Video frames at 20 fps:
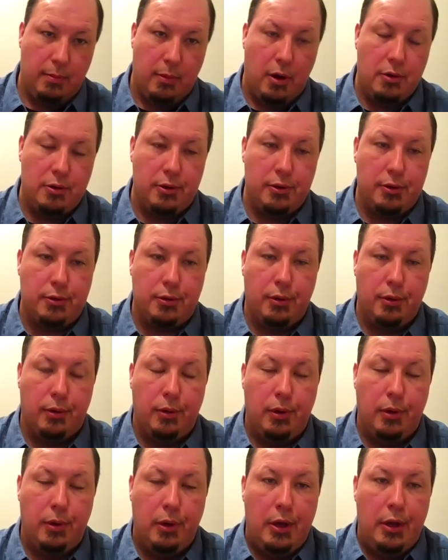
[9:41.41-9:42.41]
immersion
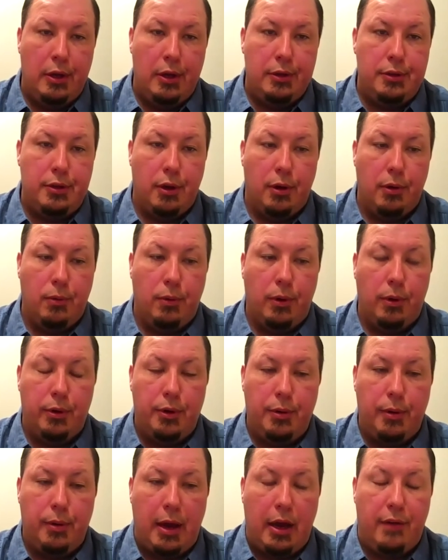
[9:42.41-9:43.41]
school. So where
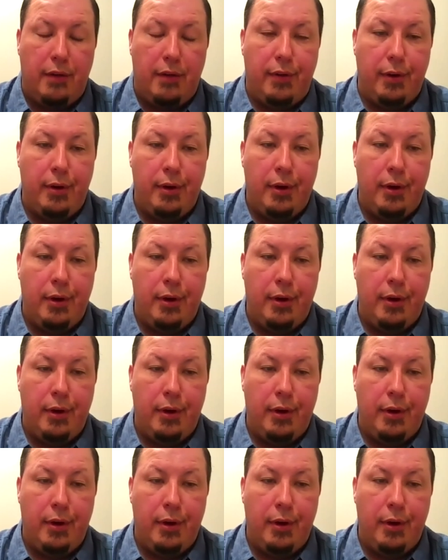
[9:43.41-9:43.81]
you have